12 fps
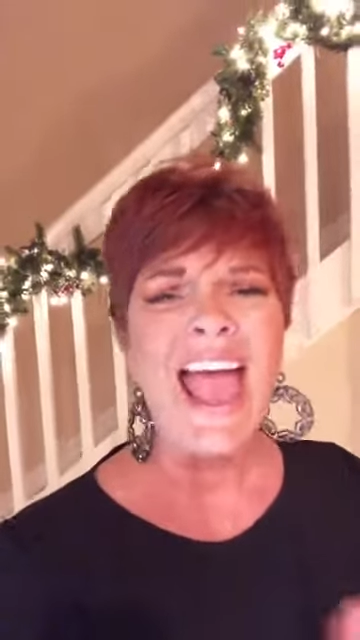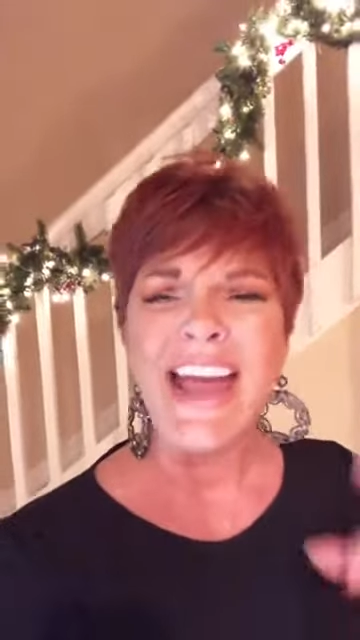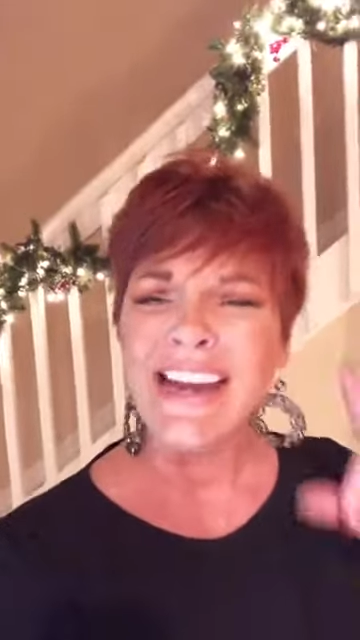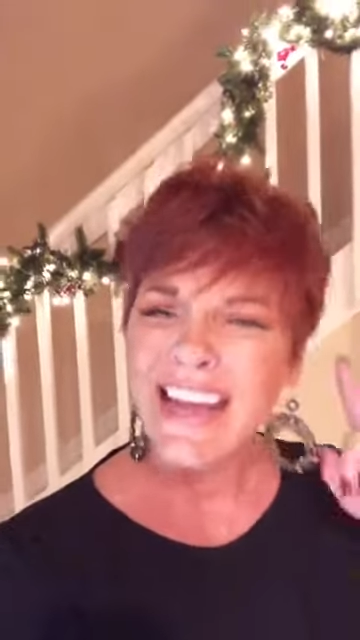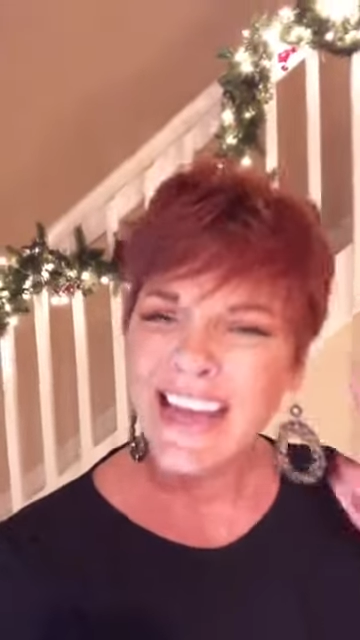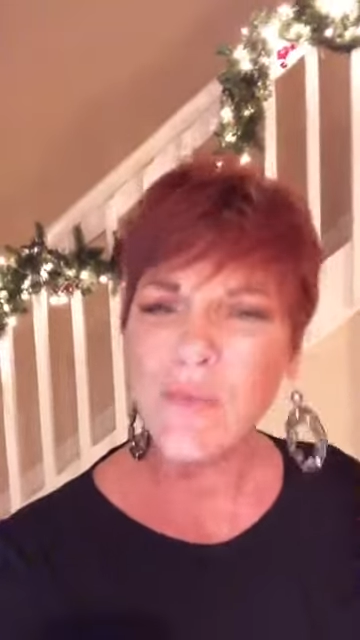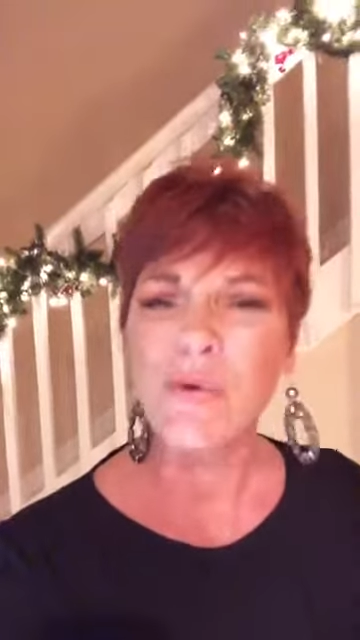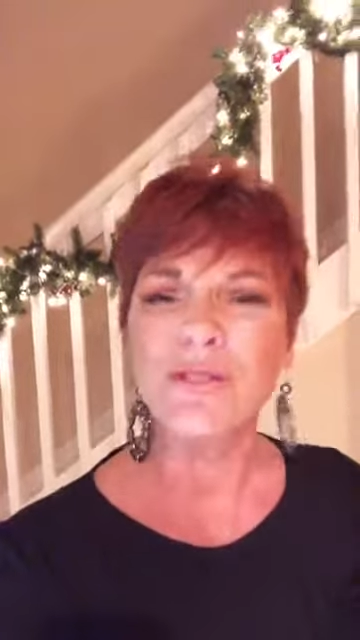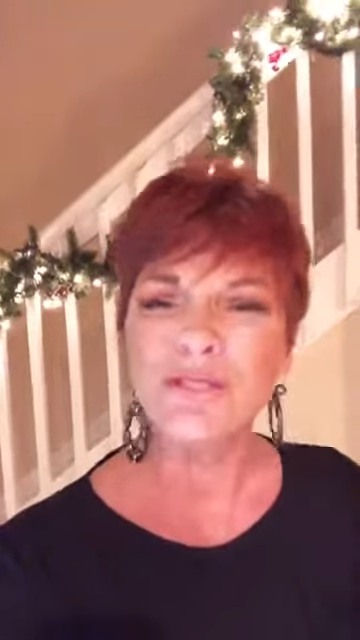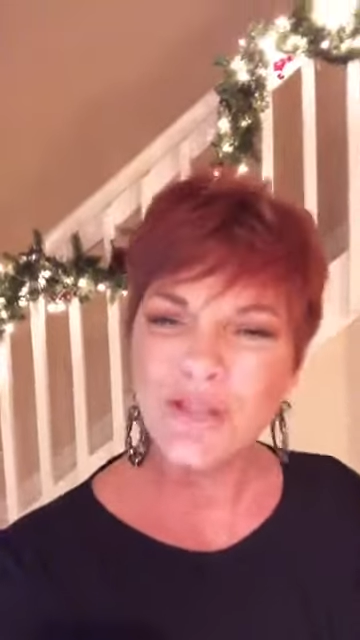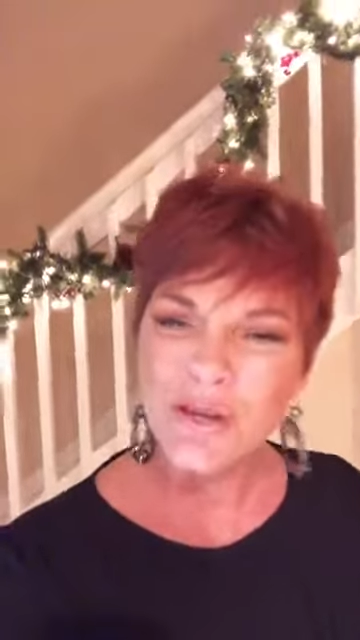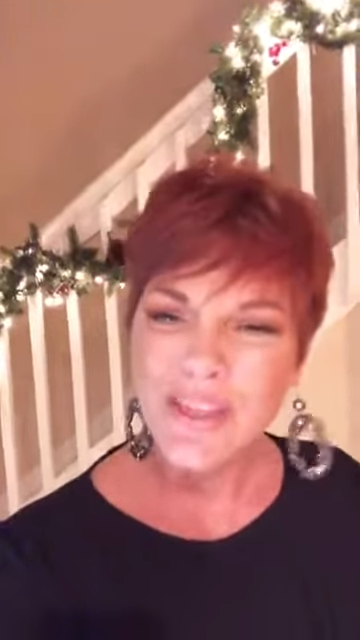And he
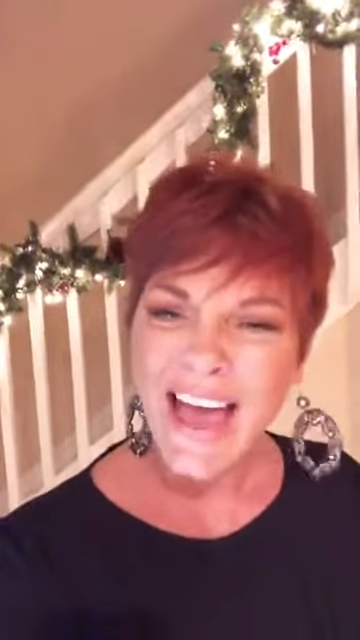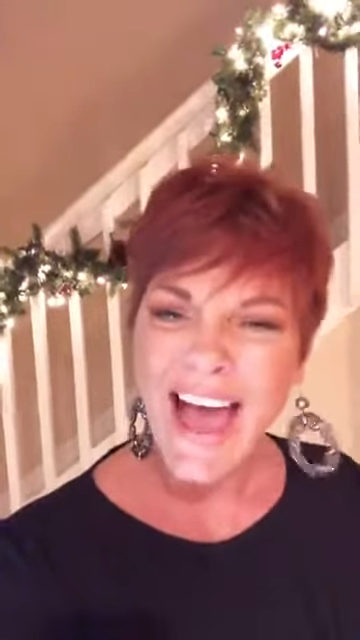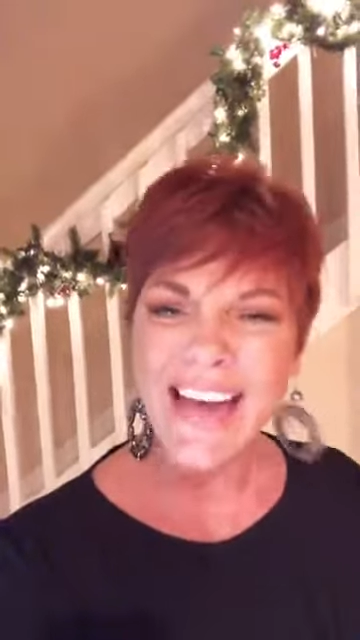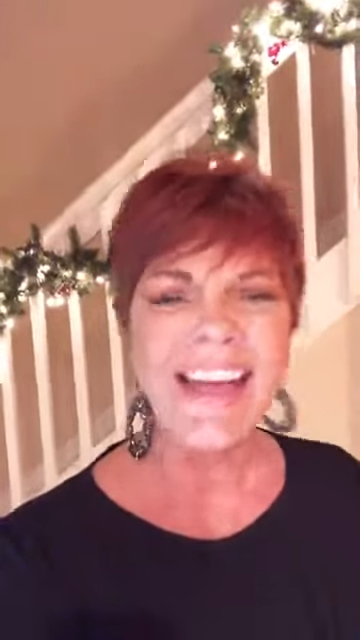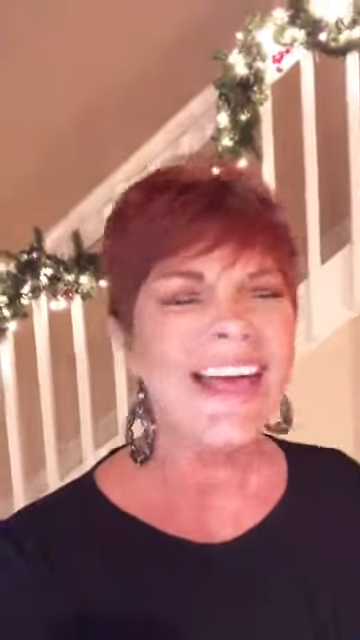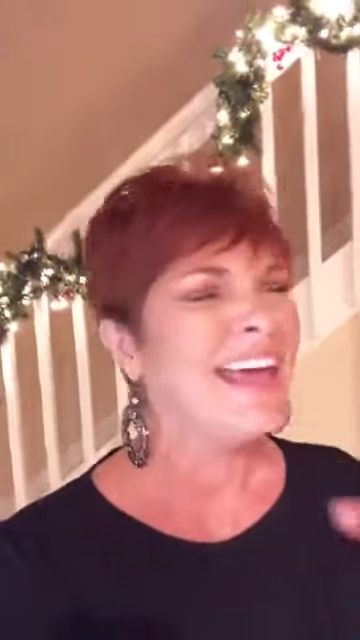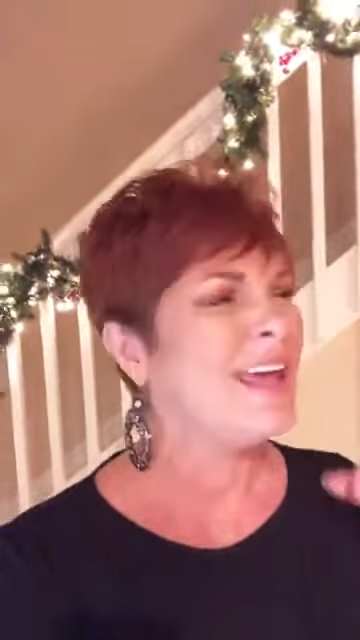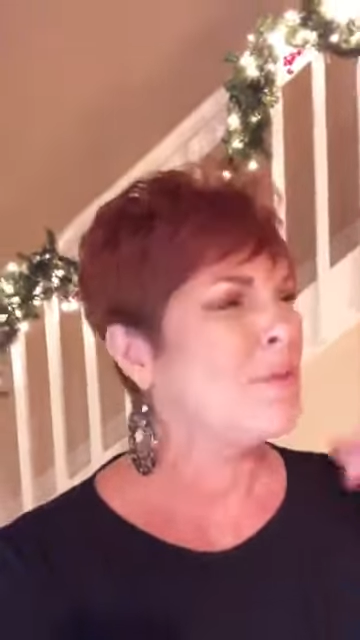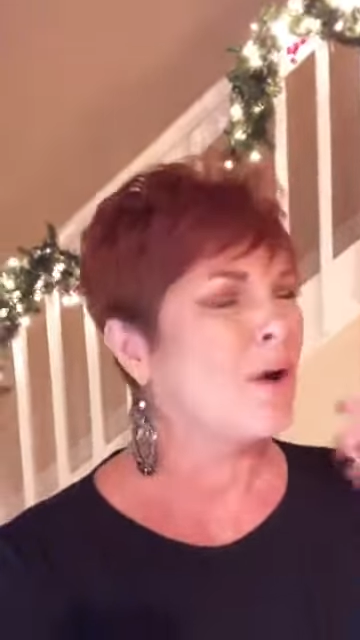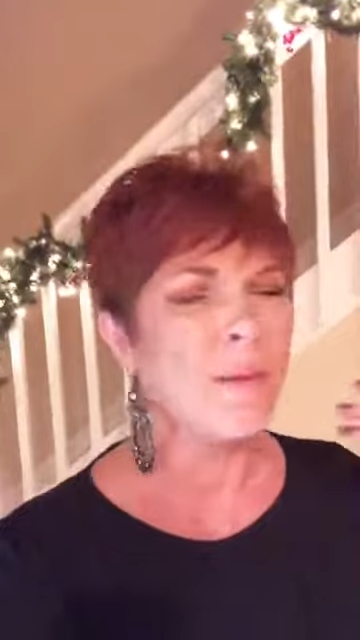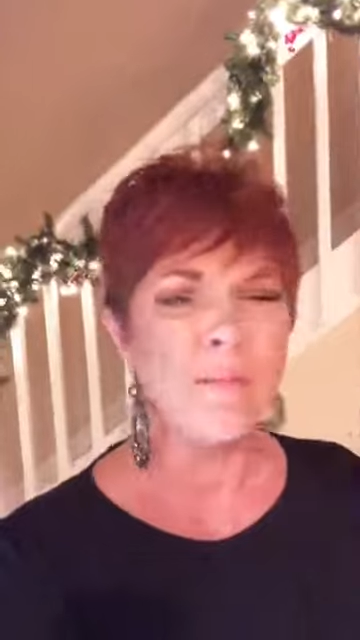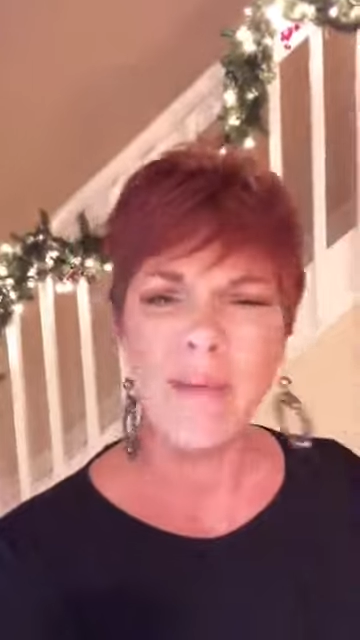will do that.
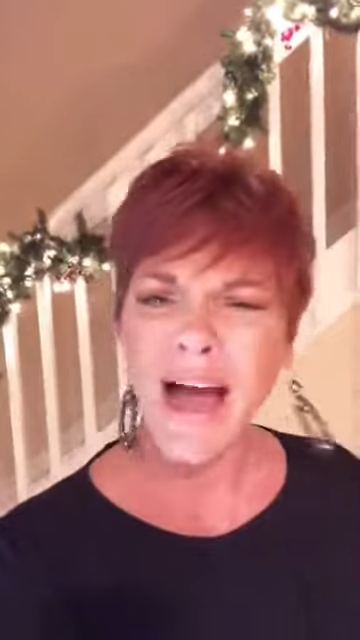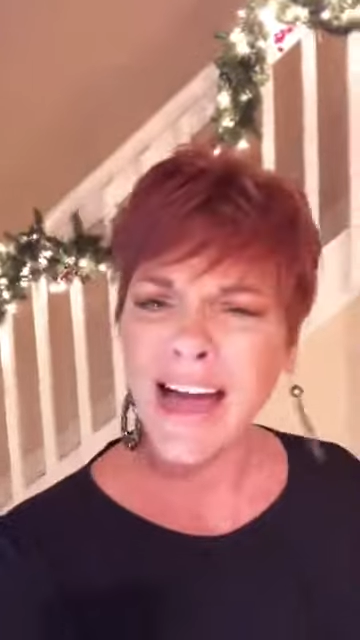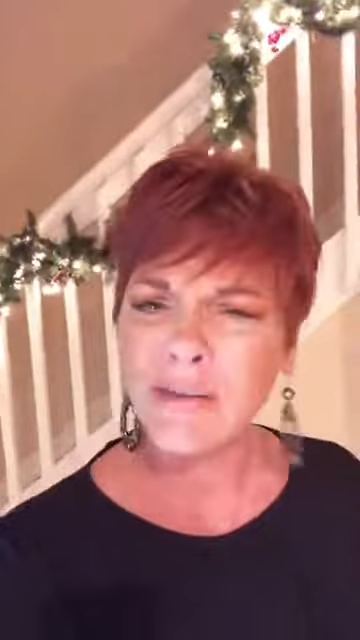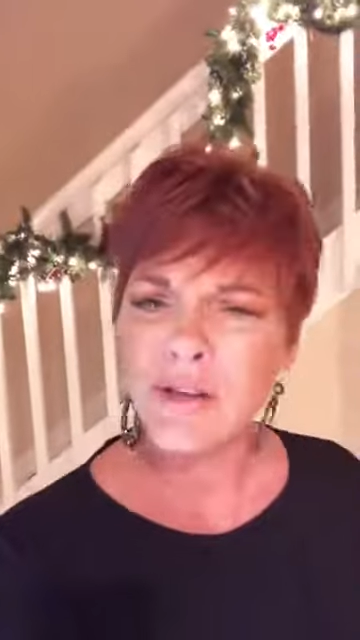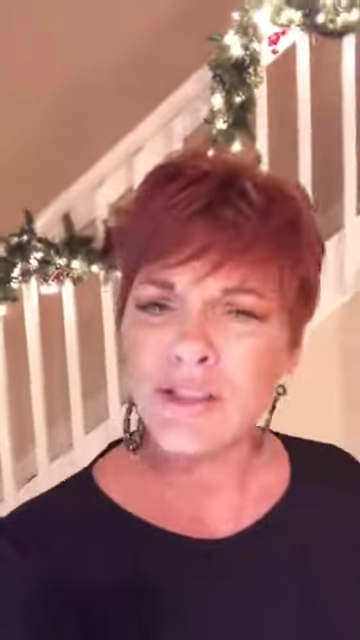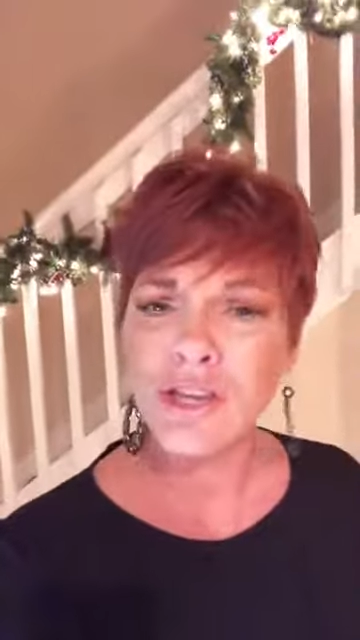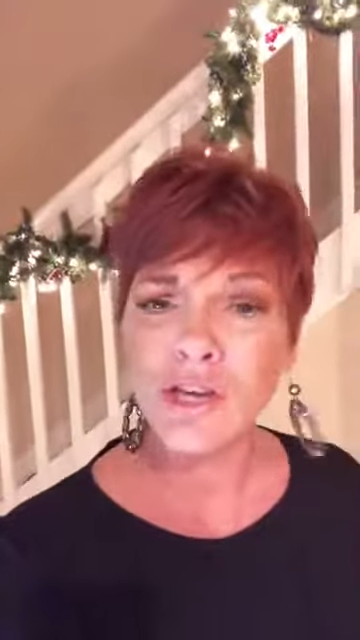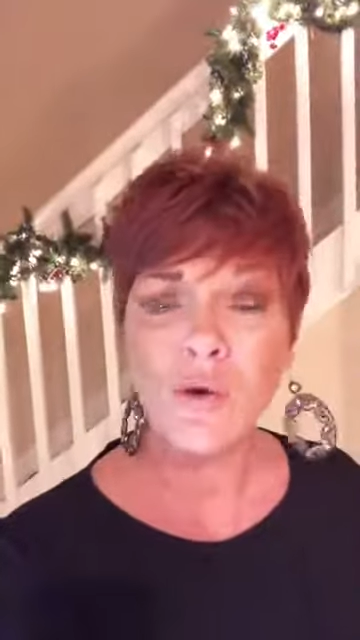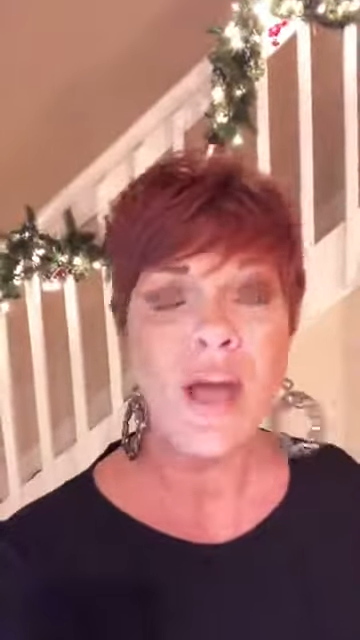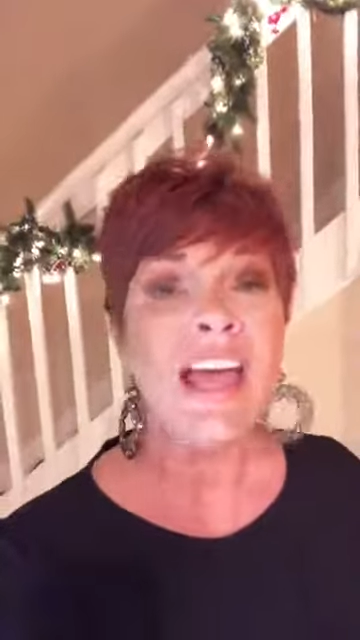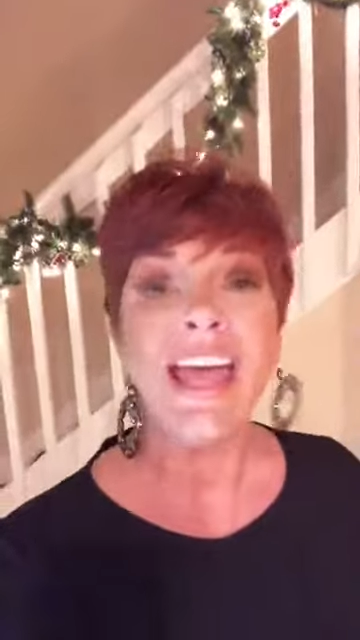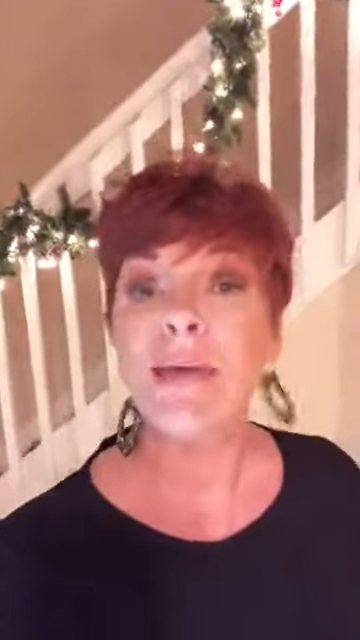He will abide with you.